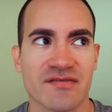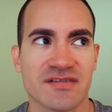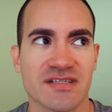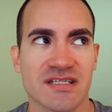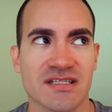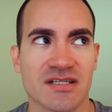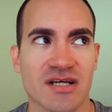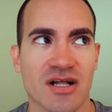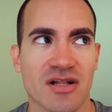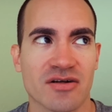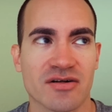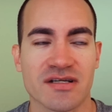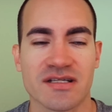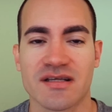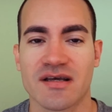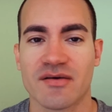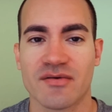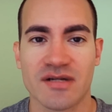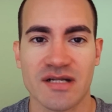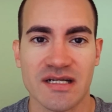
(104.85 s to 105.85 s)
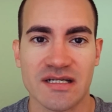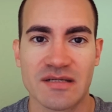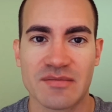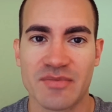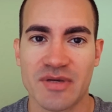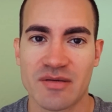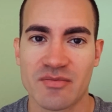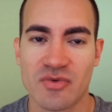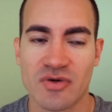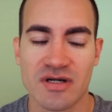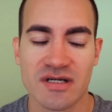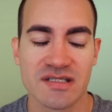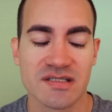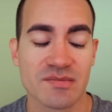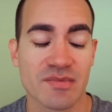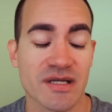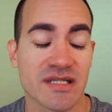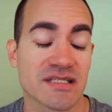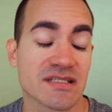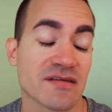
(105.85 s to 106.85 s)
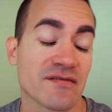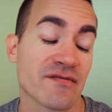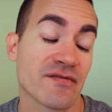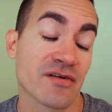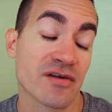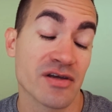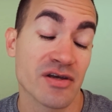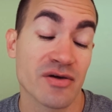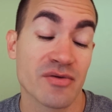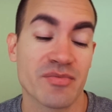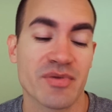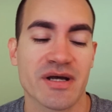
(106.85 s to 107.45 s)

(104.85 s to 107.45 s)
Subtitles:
It would end up being more expensive for you.